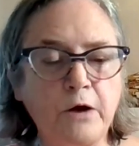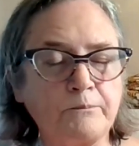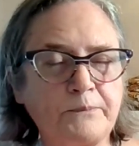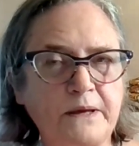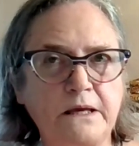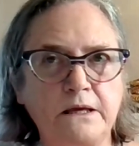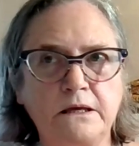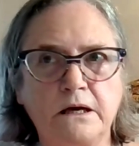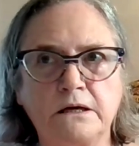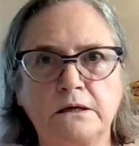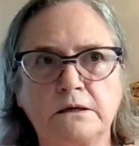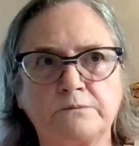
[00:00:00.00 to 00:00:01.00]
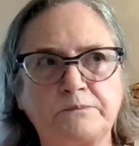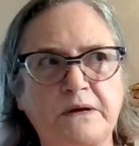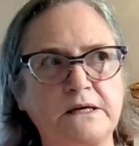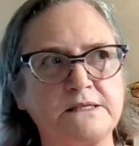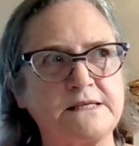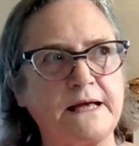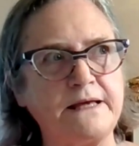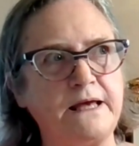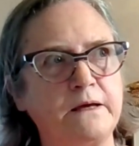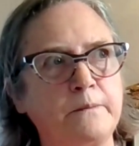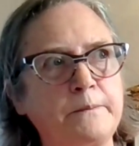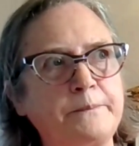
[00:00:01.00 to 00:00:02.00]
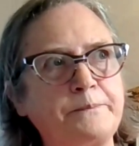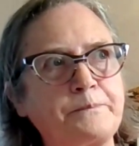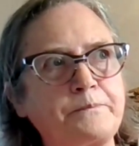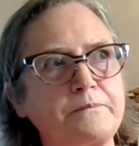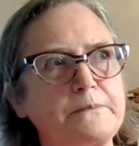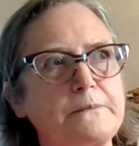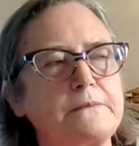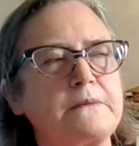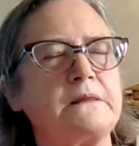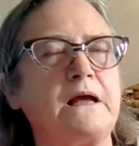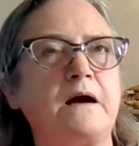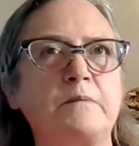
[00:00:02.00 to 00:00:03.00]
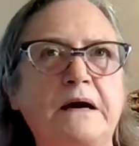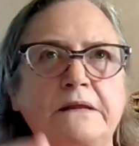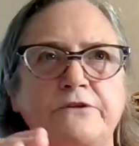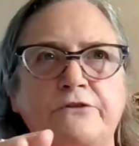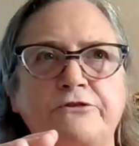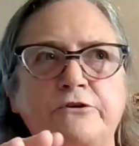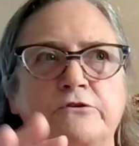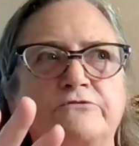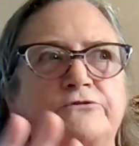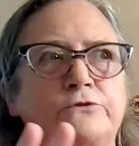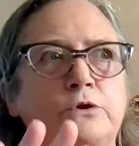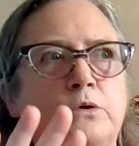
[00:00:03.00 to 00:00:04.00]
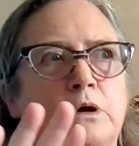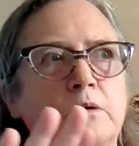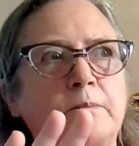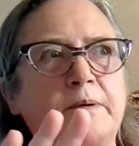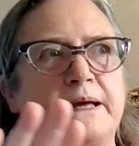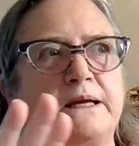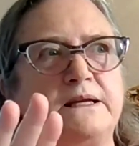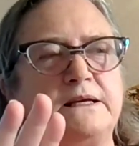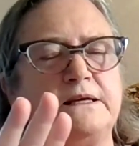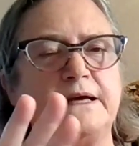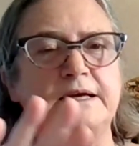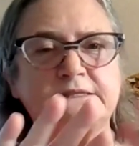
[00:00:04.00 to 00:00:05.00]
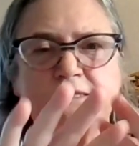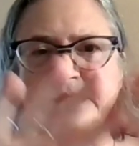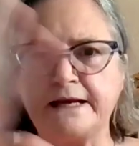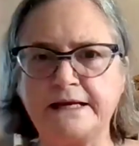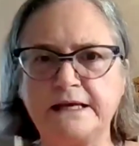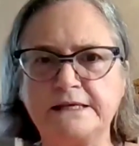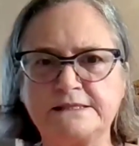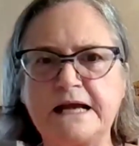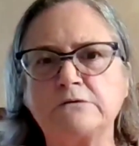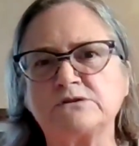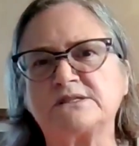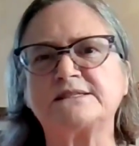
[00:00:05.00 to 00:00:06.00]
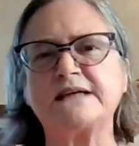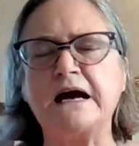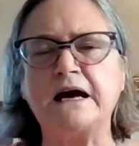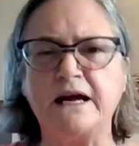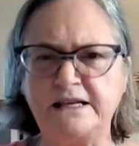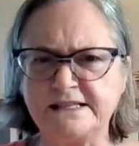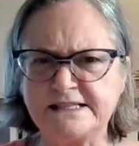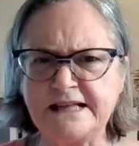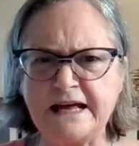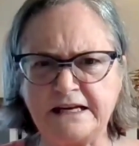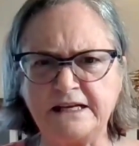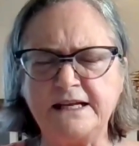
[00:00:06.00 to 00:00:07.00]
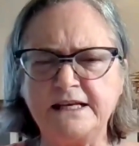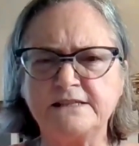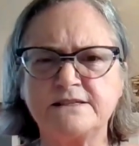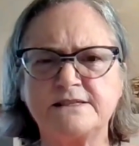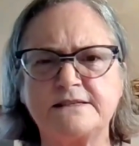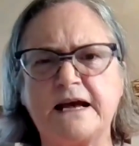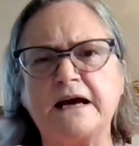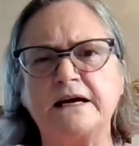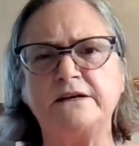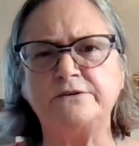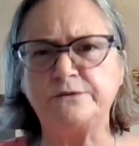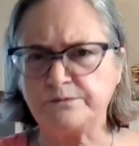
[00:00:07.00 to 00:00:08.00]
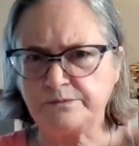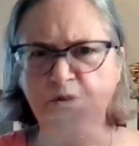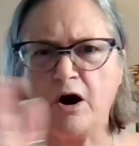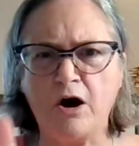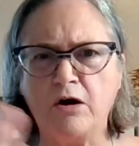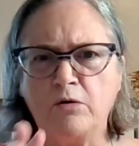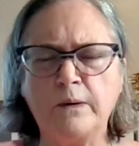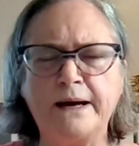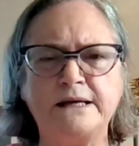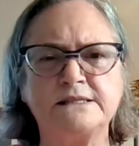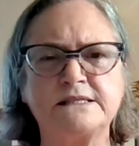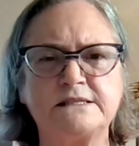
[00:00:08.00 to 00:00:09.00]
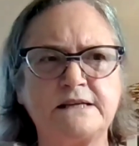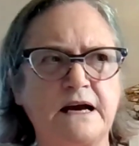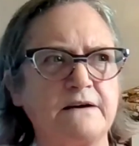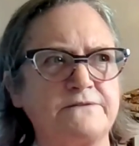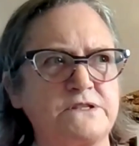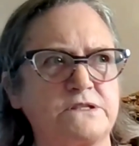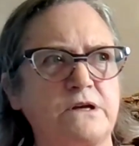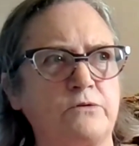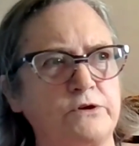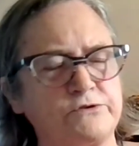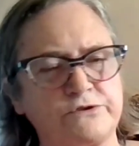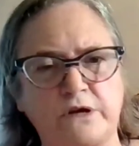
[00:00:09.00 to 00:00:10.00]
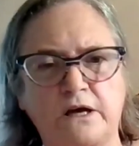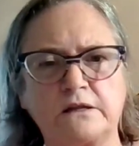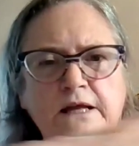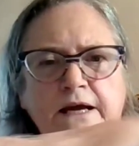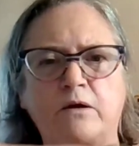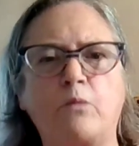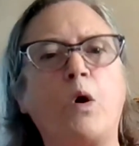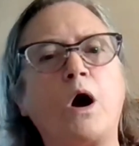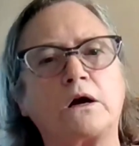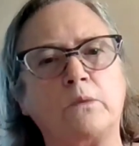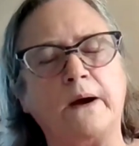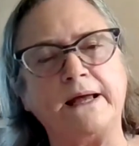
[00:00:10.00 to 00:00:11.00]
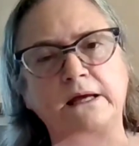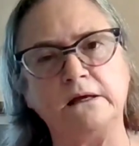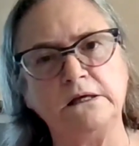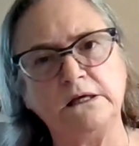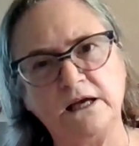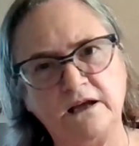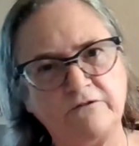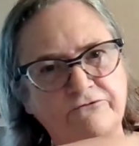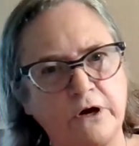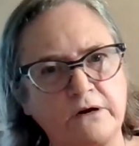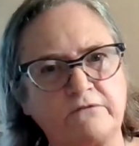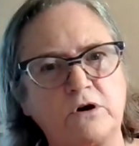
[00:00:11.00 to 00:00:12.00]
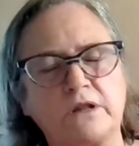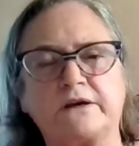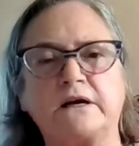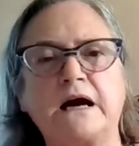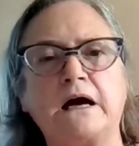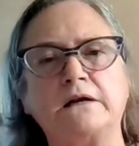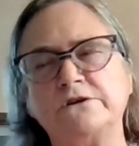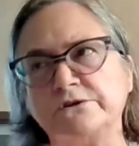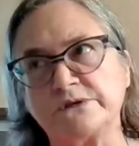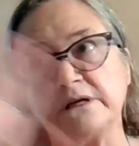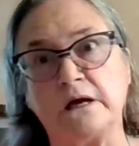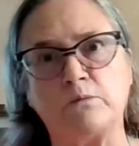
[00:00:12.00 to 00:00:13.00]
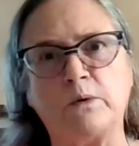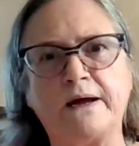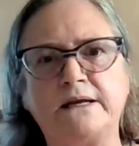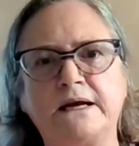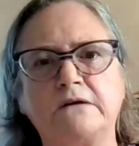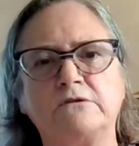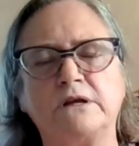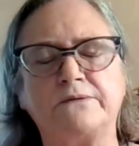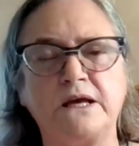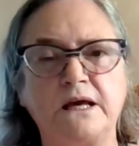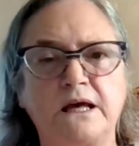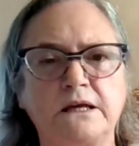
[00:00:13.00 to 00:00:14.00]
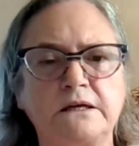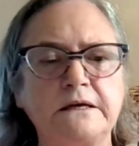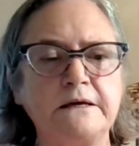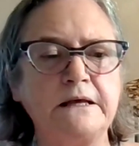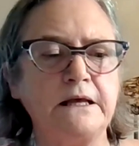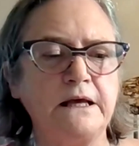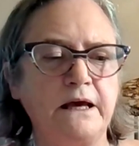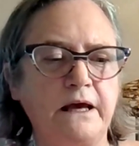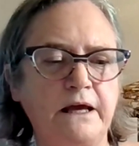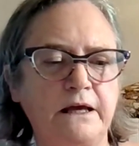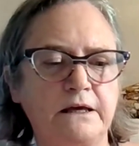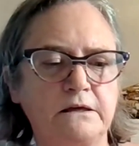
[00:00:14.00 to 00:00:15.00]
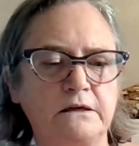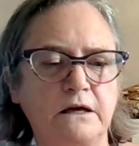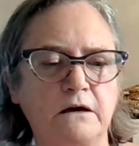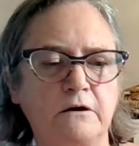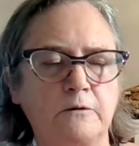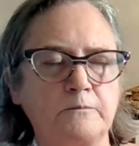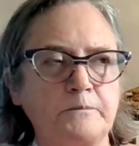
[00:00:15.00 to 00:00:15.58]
jumpy because I'm on the 3rd floor, but it's like it's outside. It's not an inside hallway and stuff. So there's like a walkway in front of all the condos and I'm way down at the end. And